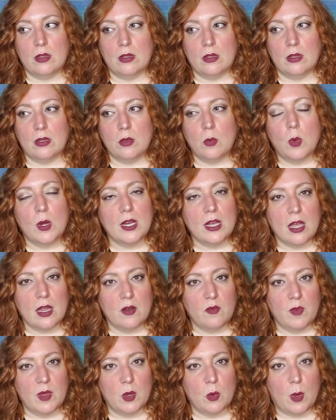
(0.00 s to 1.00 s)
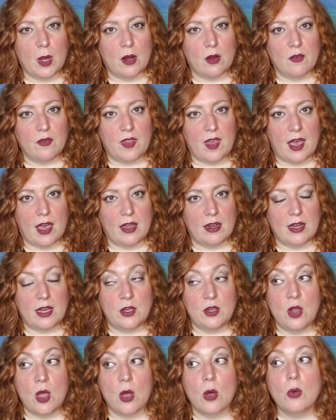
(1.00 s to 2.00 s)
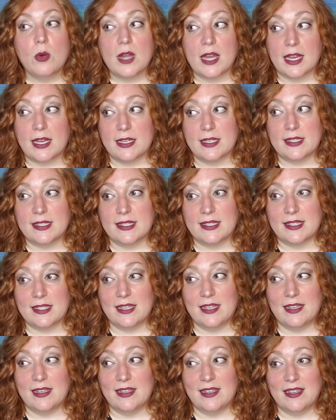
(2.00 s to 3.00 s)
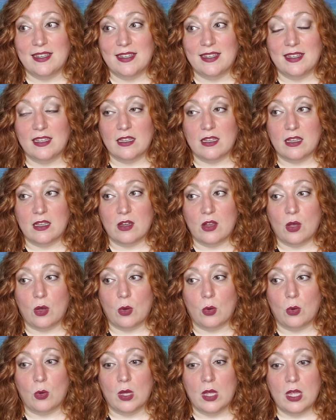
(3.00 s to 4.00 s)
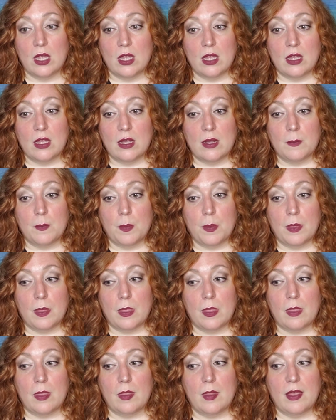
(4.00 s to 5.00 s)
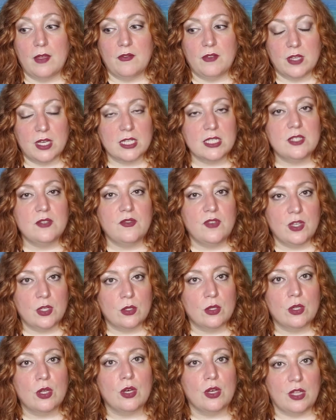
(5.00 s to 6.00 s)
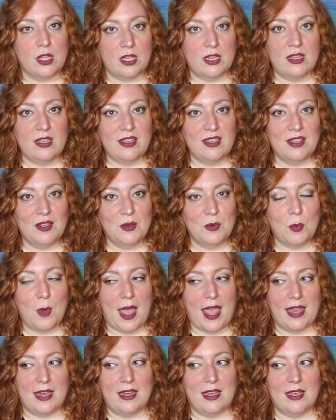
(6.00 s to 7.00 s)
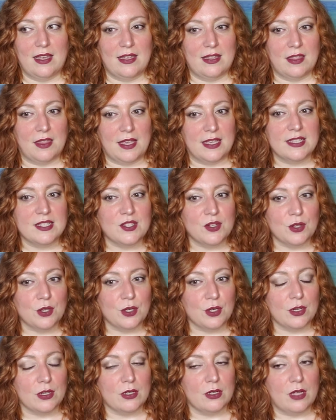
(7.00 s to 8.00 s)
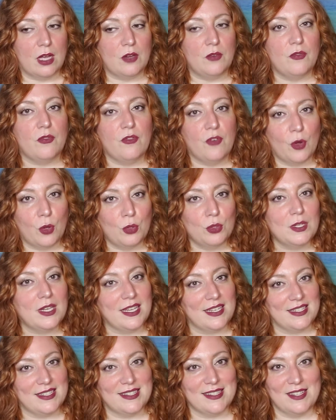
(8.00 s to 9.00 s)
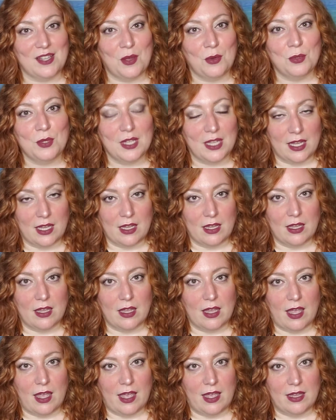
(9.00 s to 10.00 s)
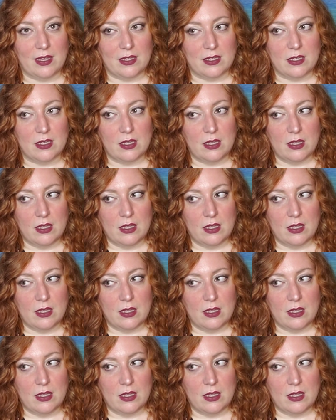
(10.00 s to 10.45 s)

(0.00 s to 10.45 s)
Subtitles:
you want to kind of be aware of that and notice, it does feel good when things are unfolding slowly and